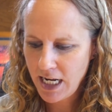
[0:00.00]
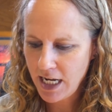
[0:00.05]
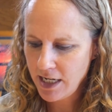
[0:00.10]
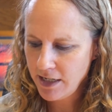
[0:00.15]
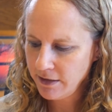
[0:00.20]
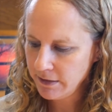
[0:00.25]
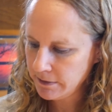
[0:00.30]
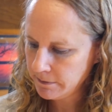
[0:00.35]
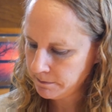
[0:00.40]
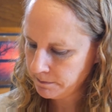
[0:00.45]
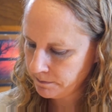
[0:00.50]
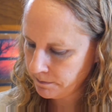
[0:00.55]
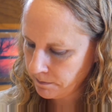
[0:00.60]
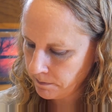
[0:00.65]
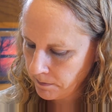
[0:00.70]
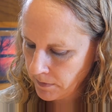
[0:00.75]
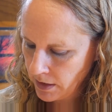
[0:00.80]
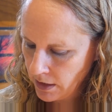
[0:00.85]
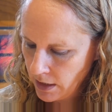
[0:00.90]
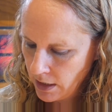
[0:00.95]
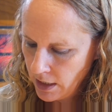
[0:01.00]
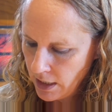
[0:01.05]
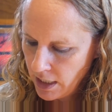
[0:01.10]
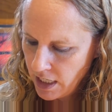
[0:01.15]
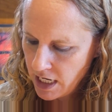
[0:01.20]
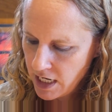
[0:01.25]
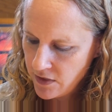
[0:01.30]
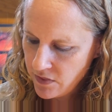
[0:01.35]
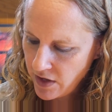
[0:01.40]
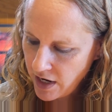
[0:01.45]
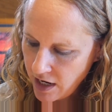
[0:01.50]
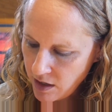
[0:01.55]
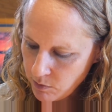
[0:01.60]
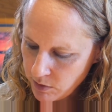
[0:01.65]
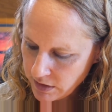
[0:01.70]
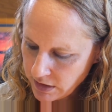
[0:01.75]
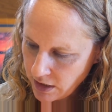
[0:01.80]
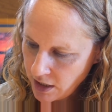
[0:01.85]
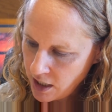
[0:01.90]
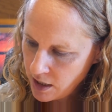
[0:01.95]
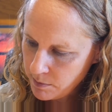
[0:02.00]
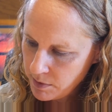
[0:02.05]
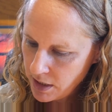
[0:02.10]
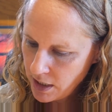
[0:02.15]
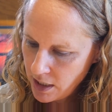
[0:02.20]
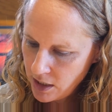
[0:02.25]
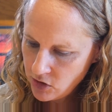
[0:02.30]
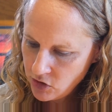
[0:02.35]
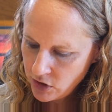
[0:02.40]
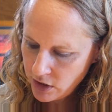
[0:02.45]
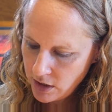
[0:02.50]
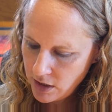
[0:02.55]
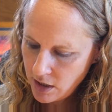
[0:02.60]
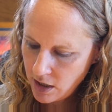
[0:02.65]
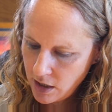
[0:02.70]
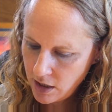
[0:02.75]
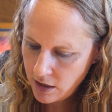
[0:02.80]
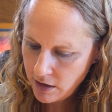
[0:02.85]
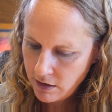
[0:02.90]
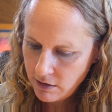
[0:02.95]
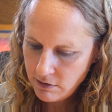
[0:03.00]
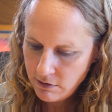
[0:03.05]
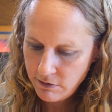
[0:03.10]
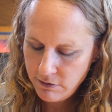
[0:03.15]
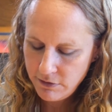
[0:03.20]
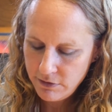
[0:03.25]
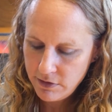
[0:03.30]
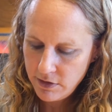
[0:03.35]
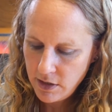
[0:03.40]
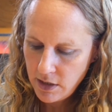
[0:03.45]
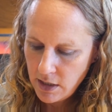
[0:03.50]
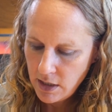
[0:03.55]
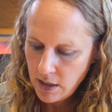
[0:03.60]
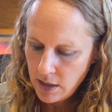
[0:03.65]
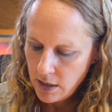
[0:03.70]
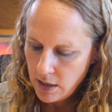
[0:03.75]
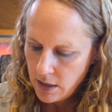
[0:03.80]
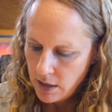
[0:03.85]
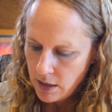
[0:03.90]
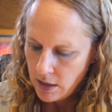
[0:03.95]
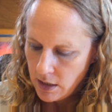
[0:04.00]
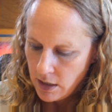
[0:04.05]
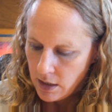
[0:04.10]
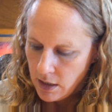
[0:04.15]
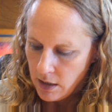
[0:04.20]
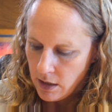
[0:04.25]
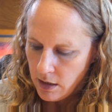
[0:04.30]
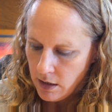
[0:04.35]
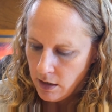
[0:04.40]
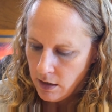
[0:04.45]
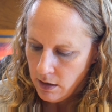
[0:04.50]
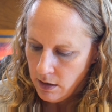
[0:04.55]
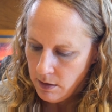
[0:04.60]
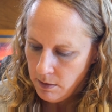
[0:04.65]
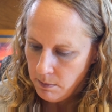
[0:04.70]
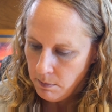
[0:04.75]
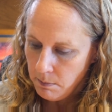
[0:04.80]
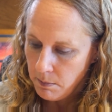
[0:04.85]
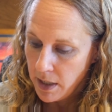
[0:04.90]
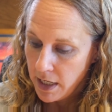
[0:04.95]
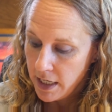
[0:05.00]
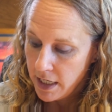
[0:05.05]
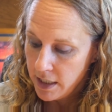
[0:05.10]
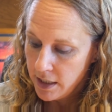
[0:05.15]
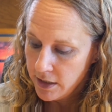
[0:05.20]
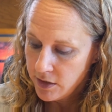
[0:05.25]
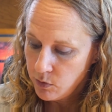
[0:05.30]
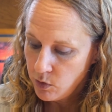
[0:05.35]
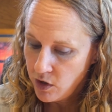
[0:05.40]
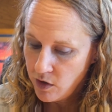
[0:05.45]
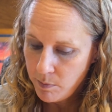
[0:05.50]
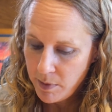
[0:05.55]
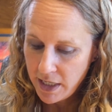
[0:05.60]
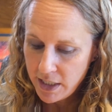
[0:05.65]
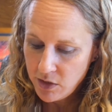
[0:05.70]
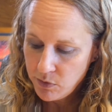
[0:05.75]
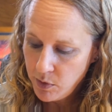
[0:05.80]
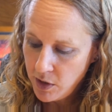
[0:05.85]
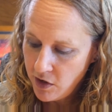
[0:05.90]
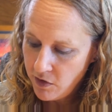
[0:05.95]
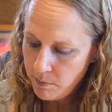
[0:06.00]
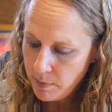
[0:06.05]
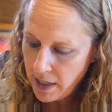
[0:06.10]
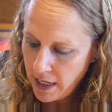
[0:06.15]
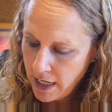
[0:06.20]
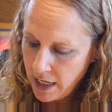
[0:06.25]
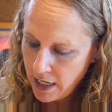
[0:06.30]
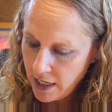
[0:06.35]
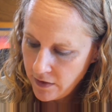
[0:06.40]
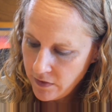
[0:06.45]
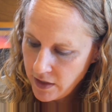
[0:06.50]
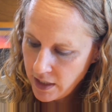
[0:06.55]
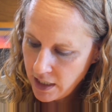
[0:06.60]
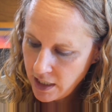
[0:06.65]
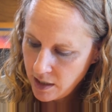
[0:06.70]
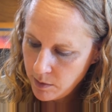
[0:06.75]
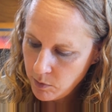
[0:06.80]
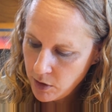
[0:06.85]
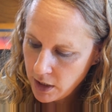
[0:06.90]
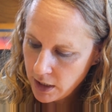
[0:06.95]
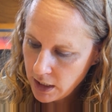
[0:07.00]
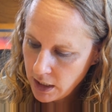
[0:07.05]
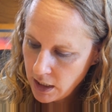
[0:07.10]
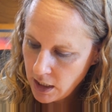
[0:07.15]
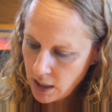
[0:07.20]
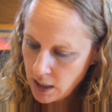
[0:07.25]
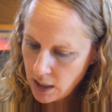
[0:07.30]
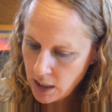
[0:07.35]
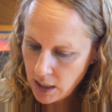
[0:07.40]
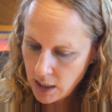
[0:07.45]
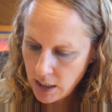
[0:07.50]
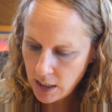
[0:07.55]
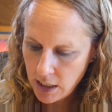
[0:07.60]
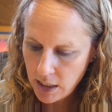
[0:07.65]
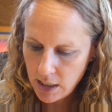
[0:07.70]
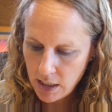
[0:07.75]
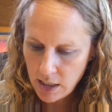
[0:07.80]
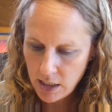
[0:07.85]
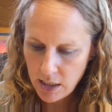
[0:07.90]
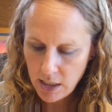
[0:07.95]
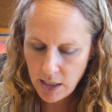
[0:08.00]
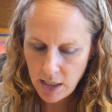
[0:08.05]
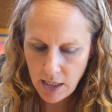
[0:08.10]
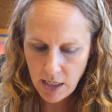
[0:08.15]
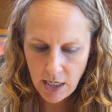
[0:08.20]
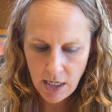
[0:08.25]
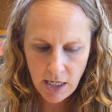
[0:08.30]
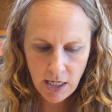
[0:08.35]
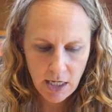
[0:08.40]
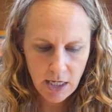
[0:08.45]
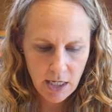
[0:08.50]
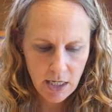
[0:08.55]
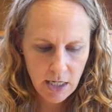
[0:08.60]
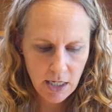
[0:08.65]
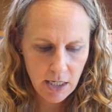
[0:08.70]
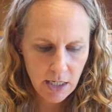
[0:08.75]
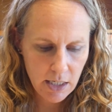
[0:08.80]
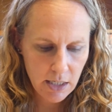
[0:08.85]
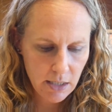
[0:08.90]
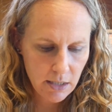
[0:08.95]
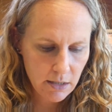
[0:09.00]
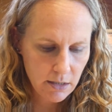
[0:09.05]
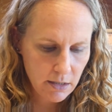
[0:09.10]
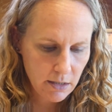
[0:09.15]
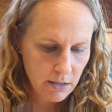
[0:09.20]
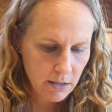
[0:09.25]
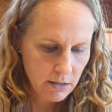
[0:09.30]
And that was a combination of my 12x12 pad that I'm working on, and